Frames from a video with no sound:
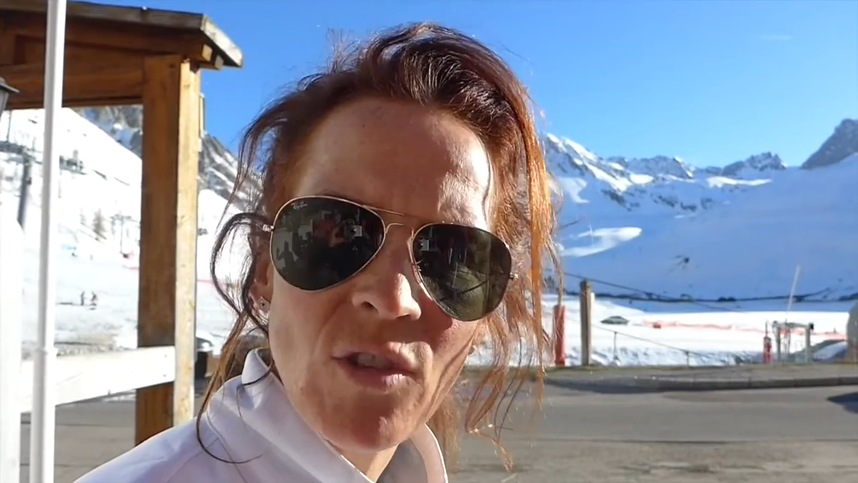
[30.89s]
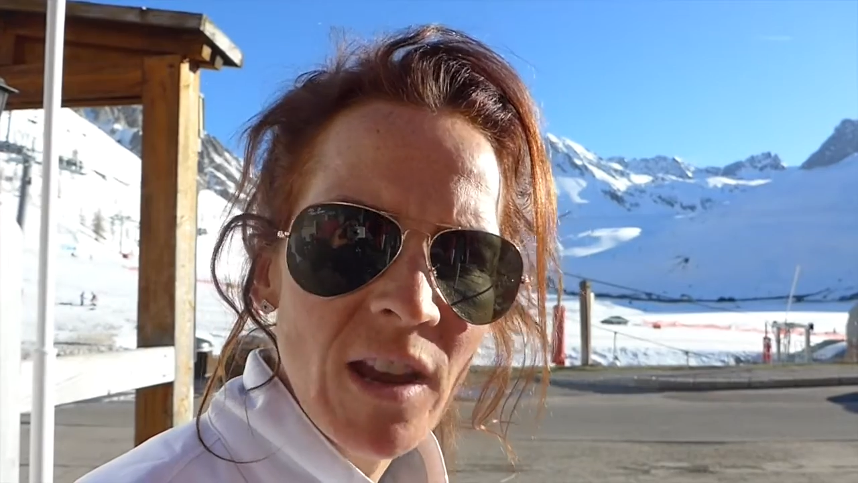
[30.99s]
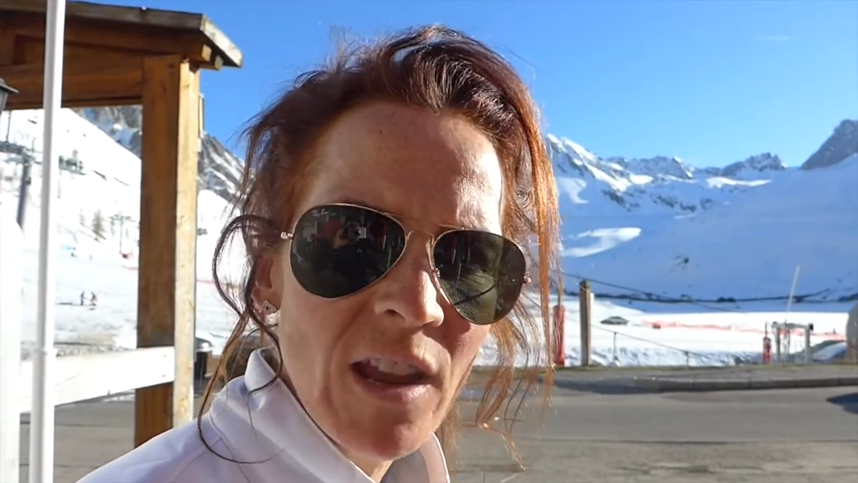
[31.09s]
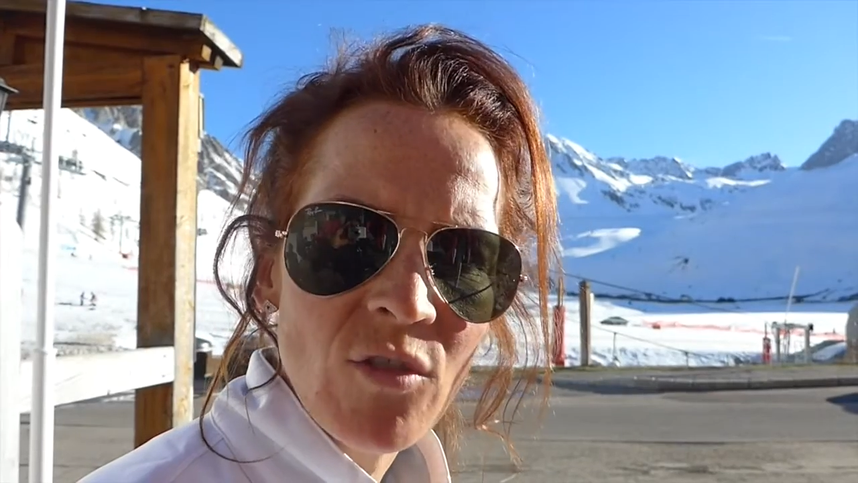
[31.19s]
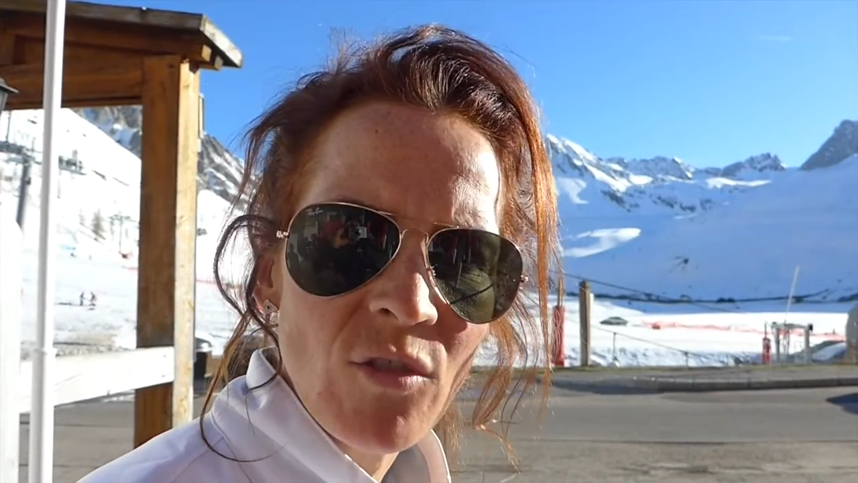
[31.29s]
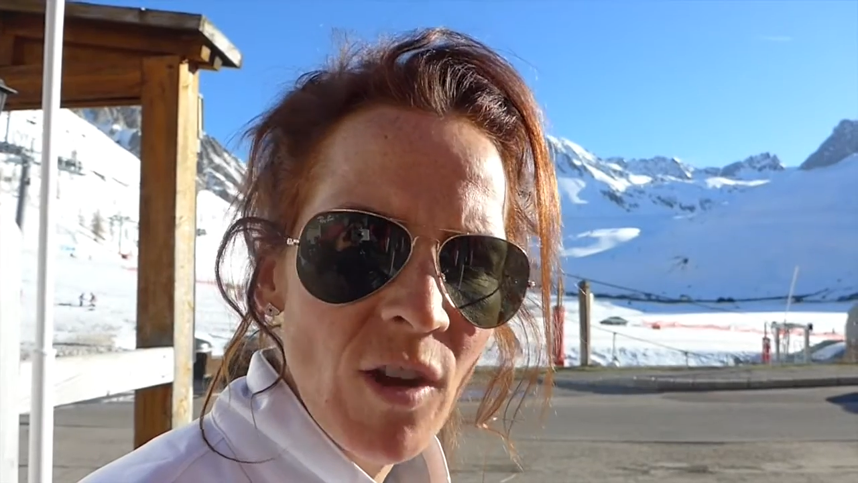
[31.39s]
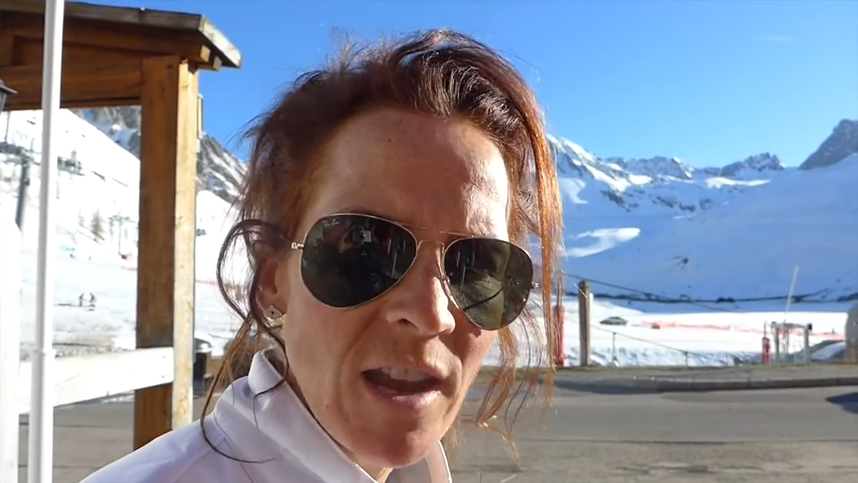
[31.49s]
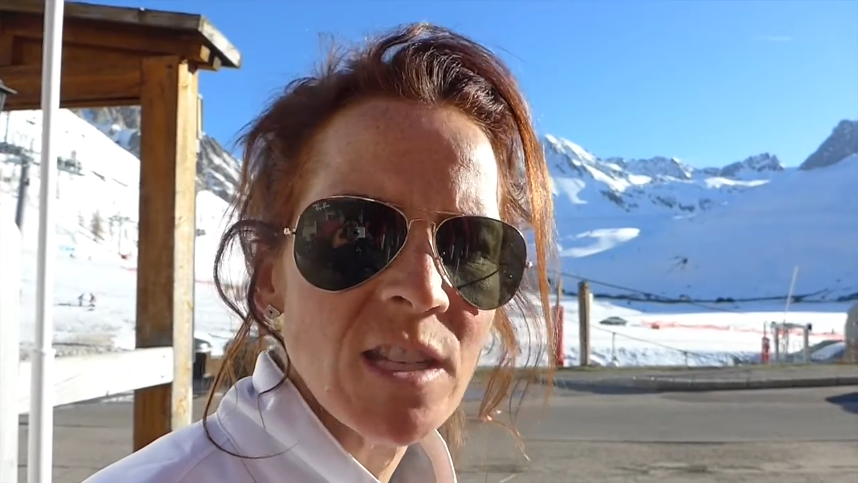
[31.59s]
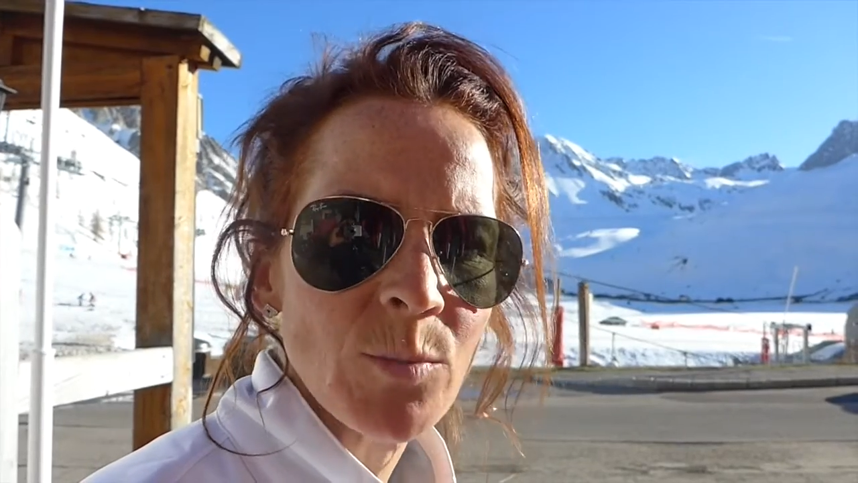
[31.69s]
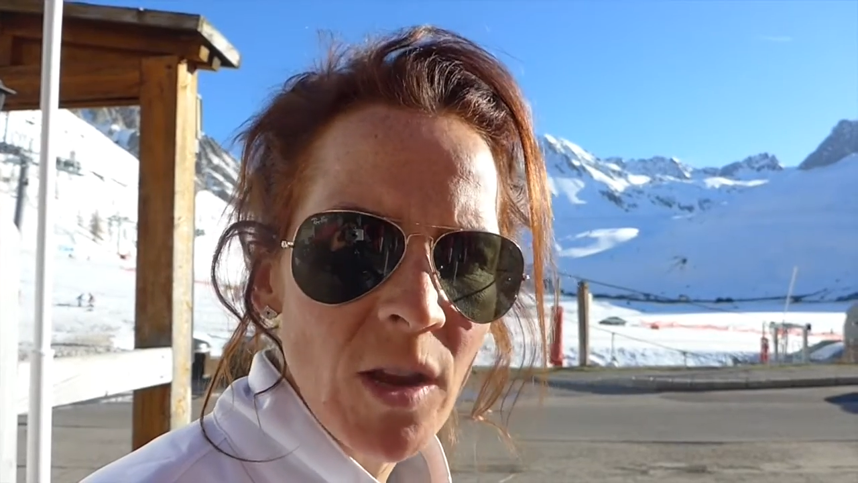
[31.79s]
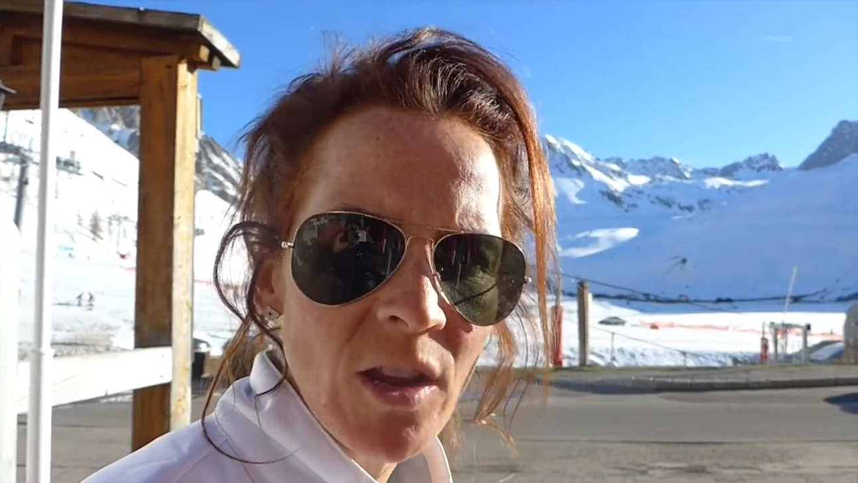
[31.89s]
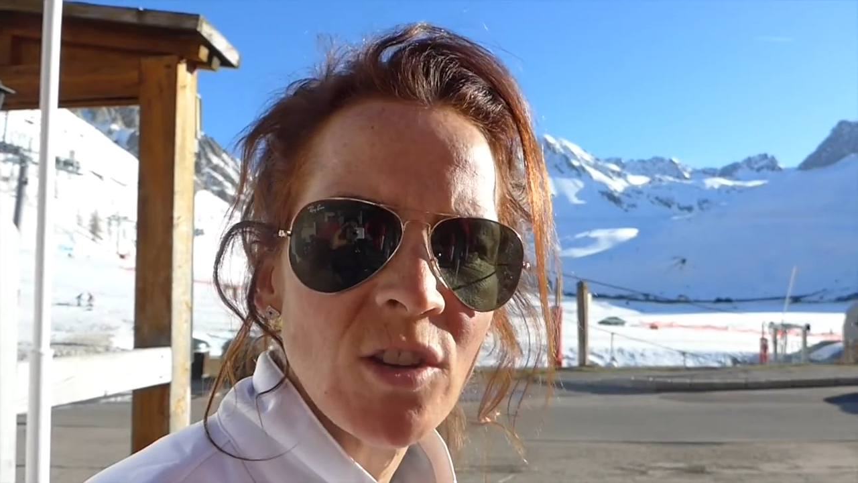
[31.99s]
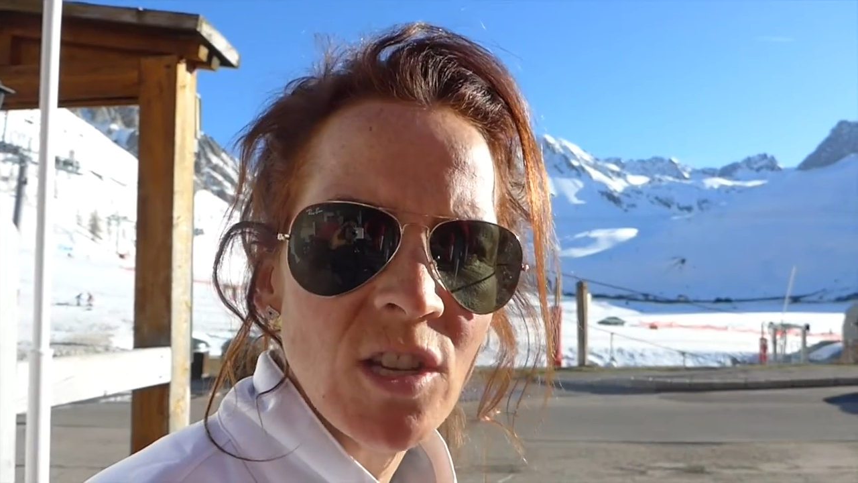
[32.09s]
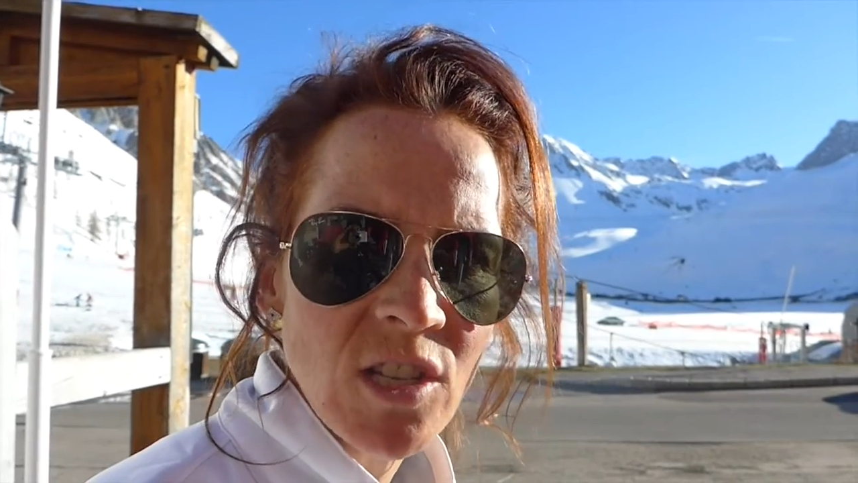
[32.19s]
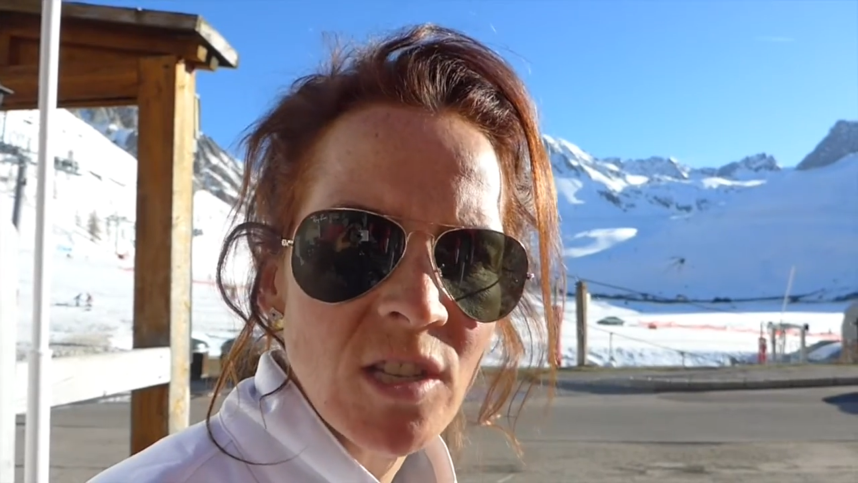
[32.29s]
really great spring
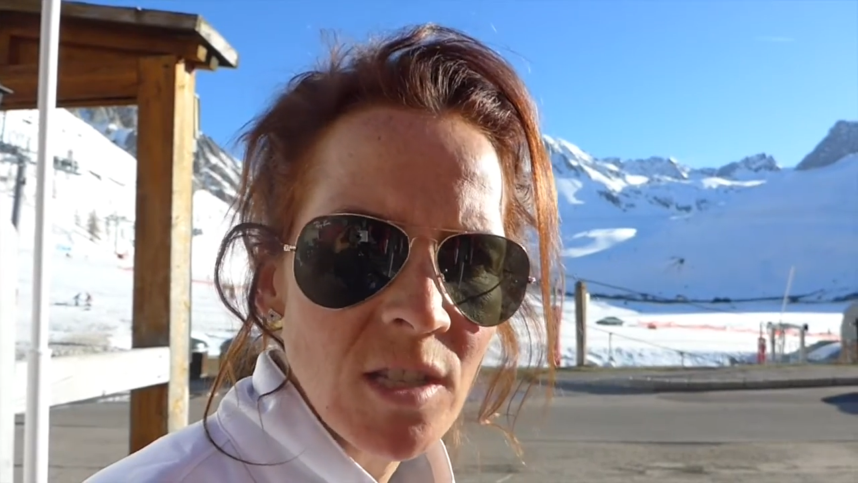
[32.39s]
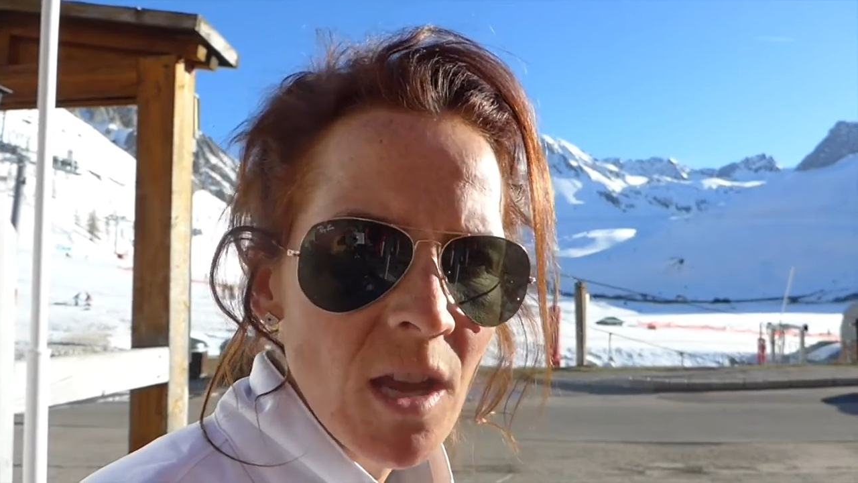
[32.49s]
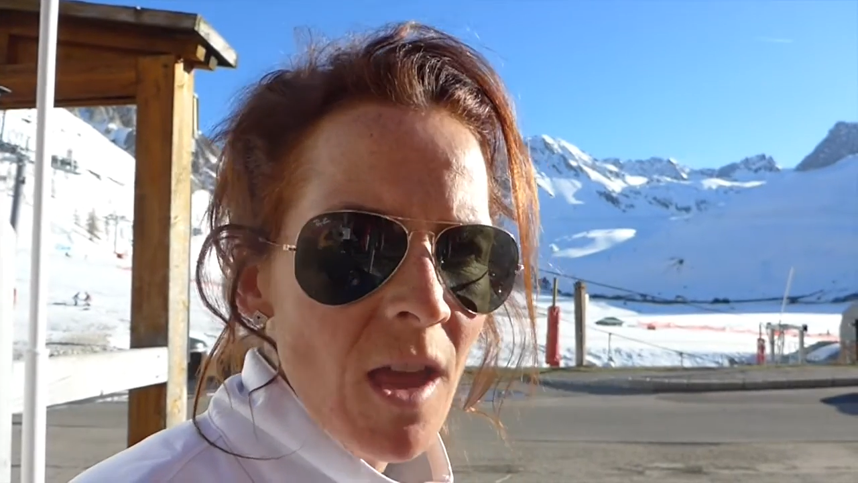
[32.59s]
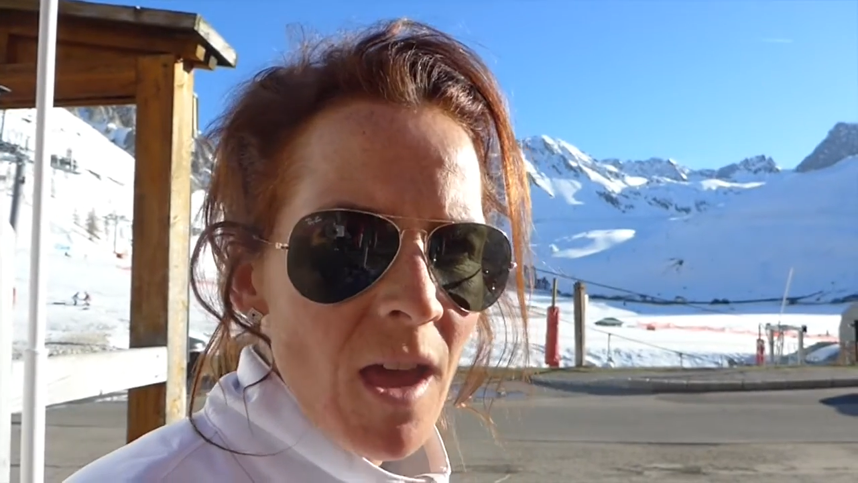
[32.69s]
conditions.